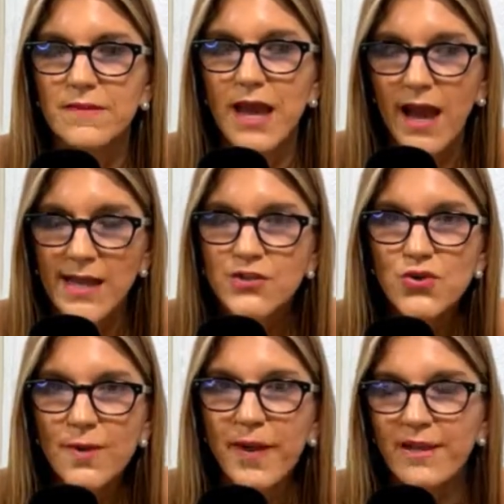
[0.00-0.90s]
I
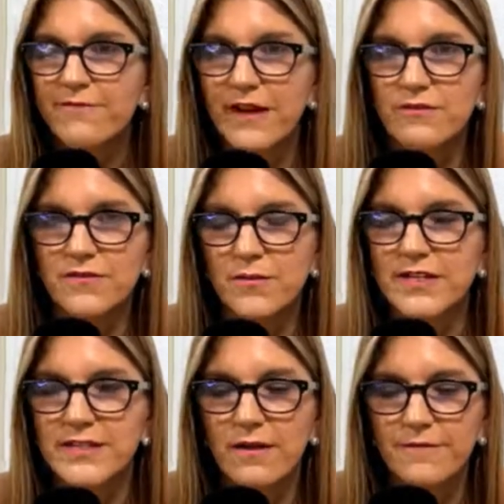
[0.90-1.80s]
enjoy buying flowers for
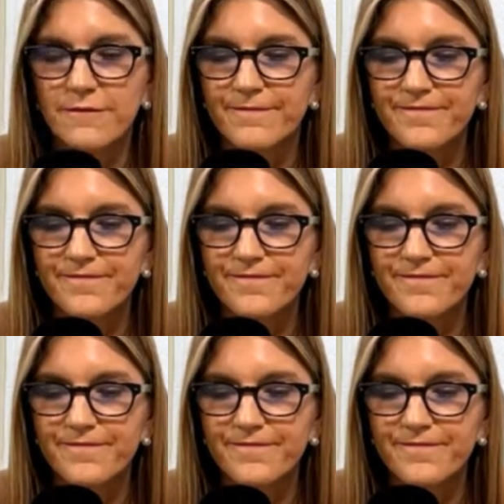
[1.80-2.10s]
myself.